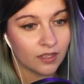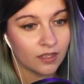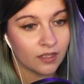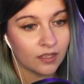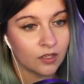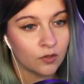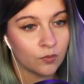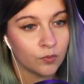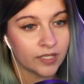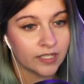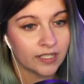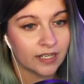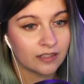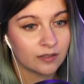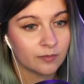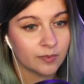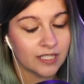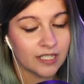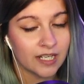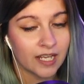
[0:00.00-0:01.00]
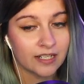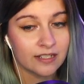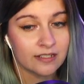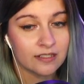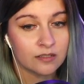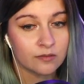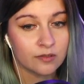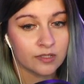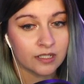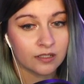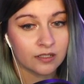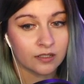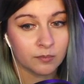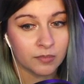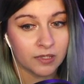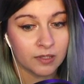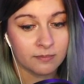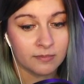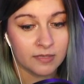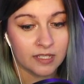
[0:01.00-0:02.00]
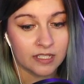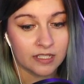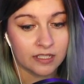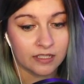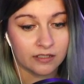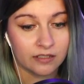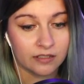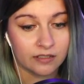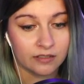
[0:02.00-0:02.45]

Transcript: We can either be nice or we can be mean.